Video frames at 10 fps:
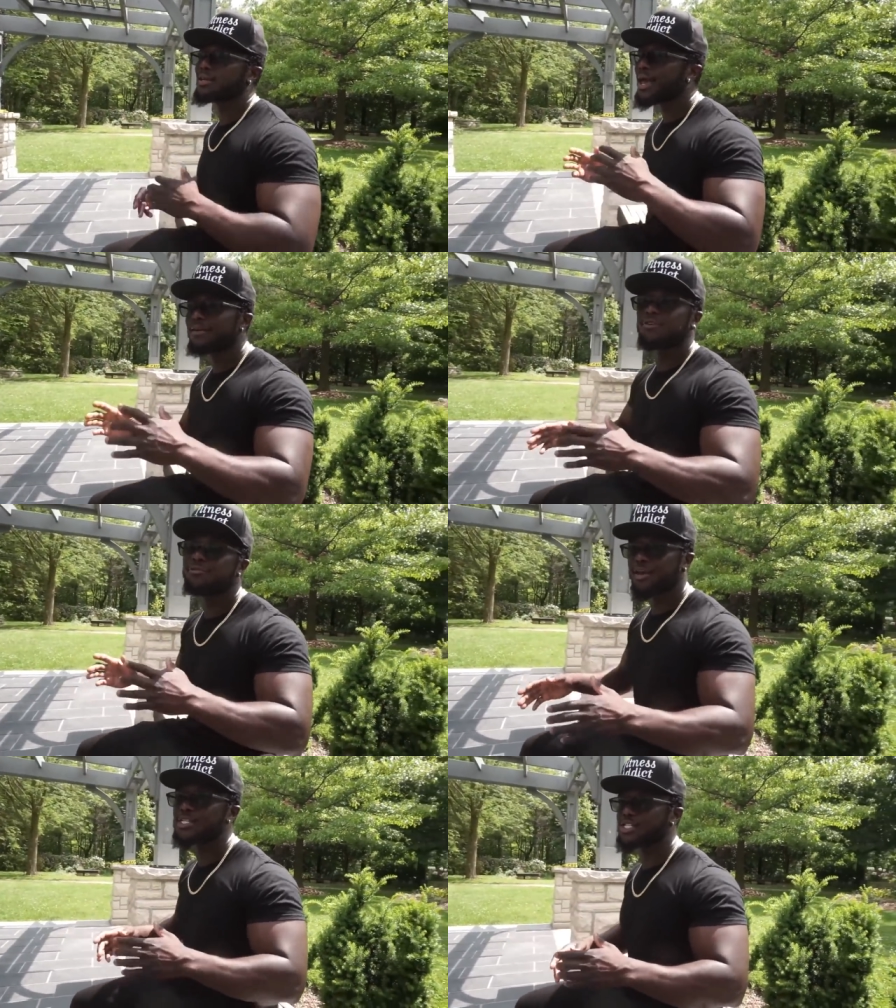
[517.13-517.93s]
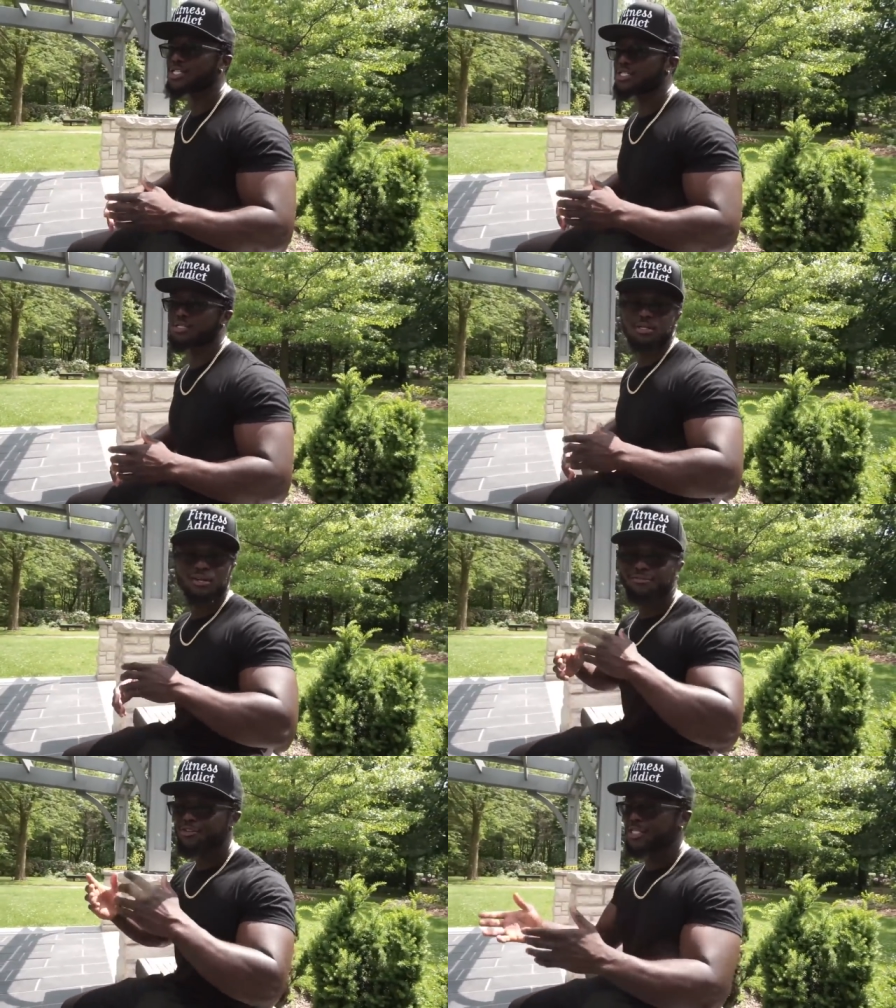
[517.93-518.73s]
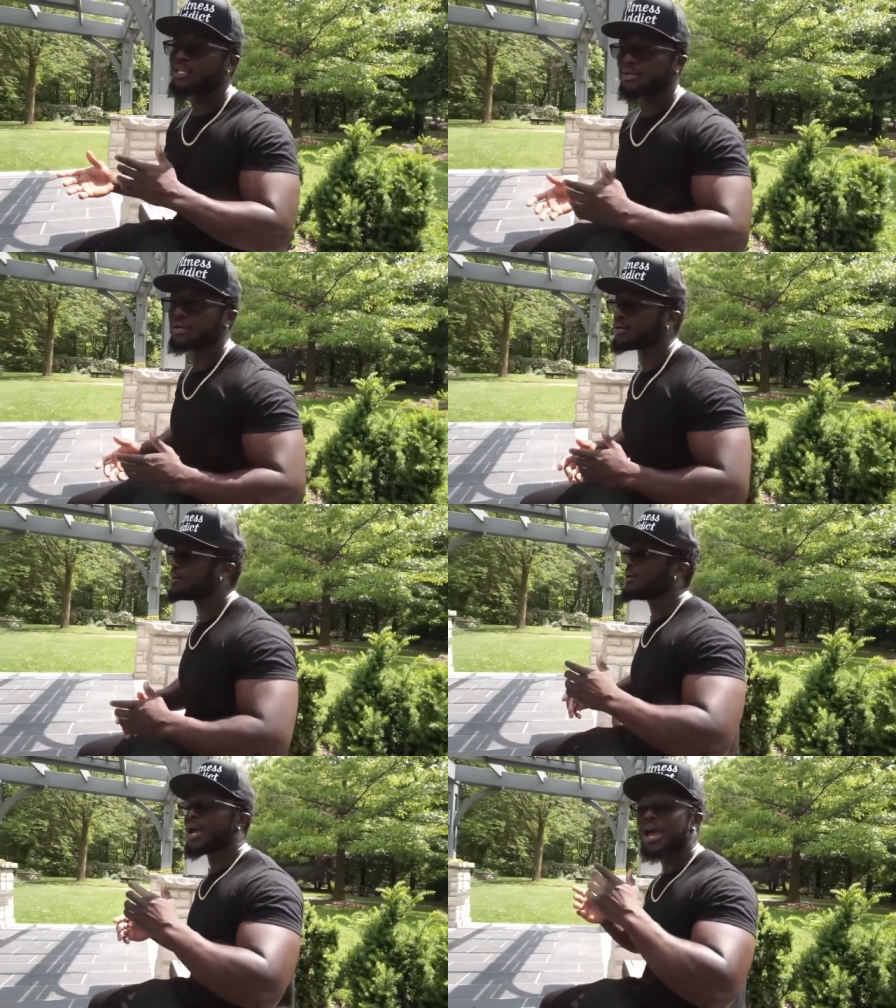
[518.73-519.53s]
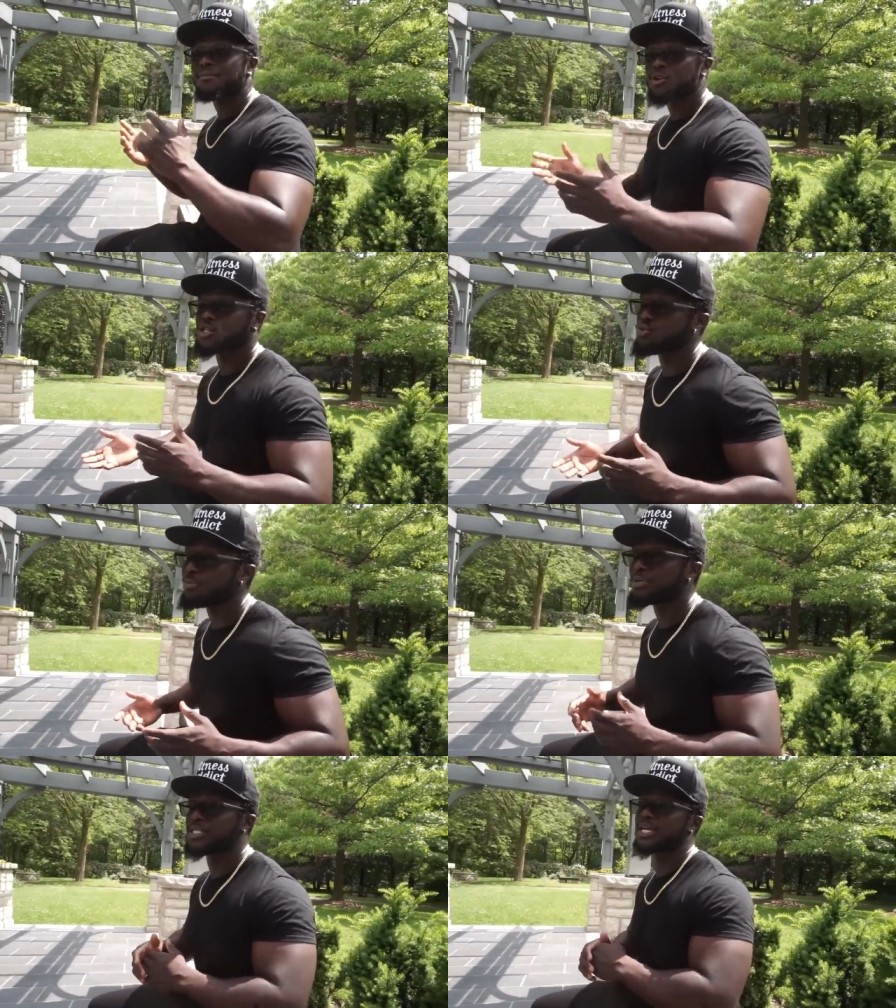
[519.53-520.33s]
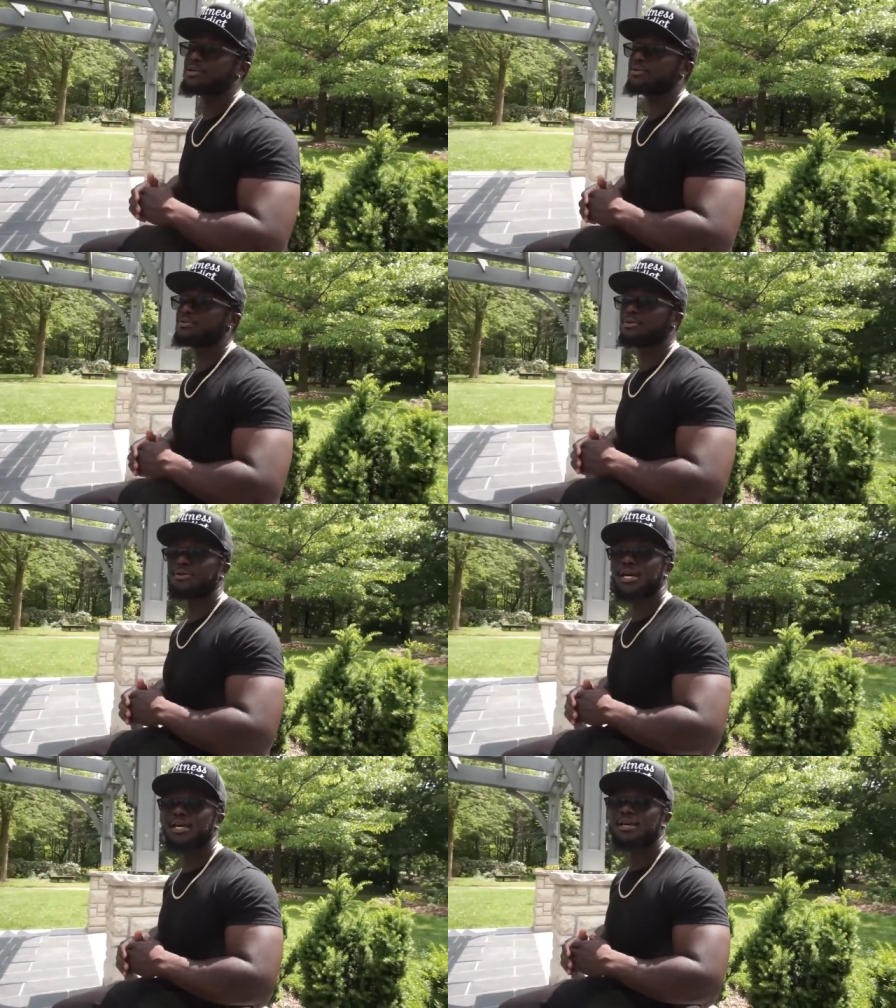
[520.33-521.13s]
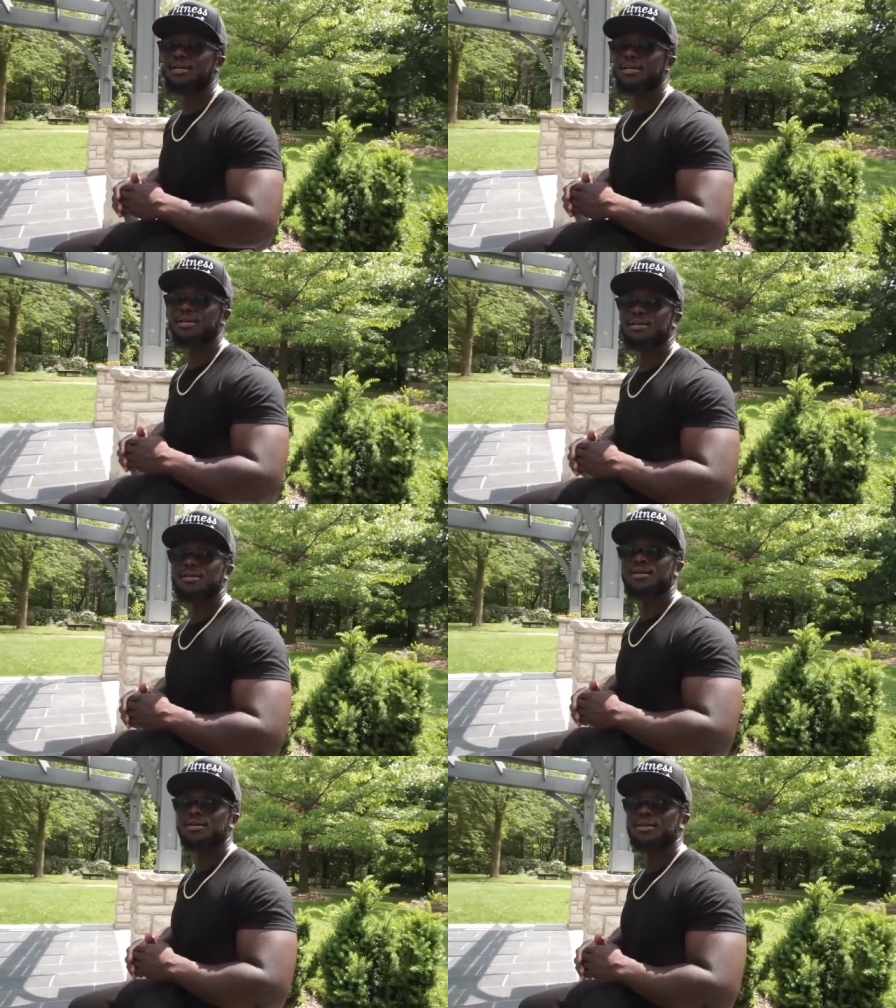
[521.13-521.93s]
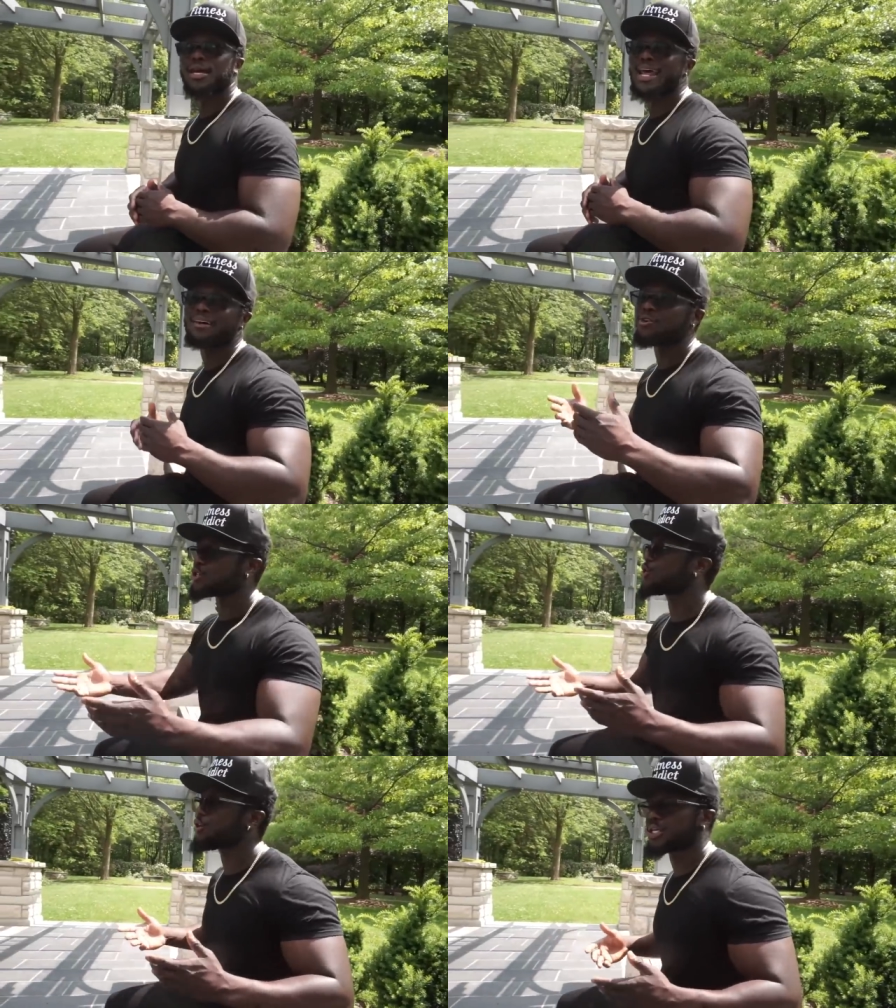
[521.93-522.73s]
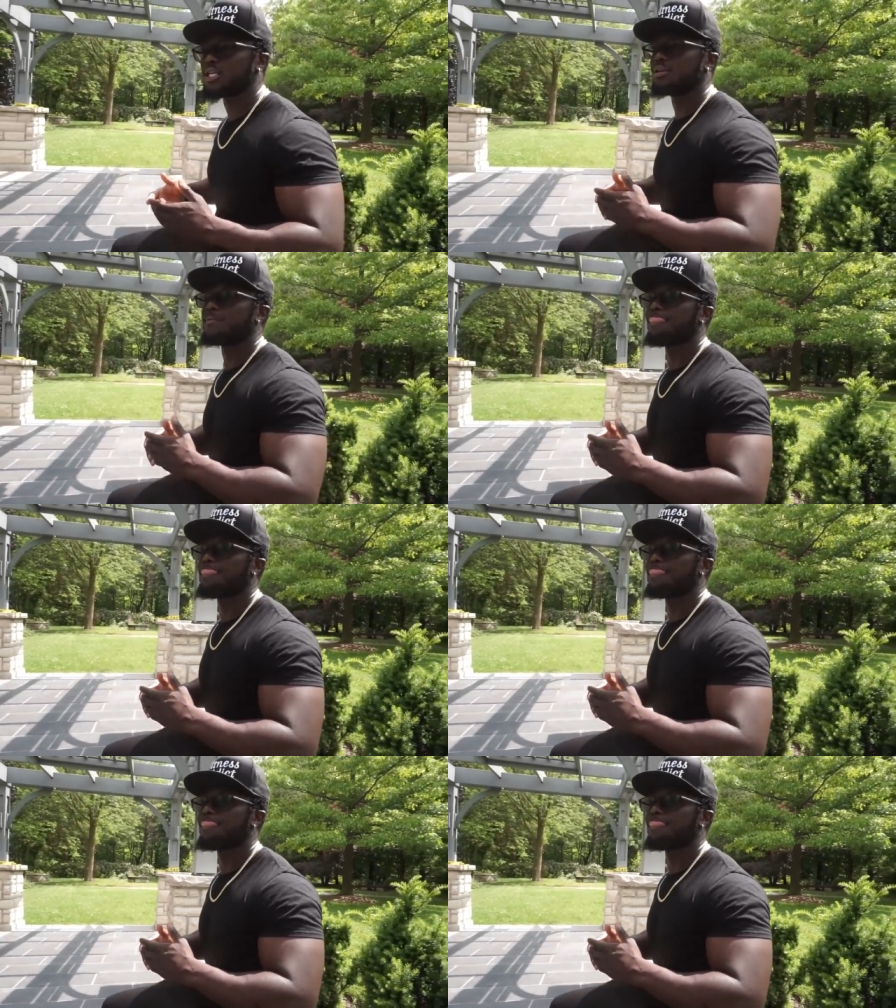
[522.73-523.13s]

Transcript: Have your veggies. For dinner, have your sweet potato, okay? And have your turkey.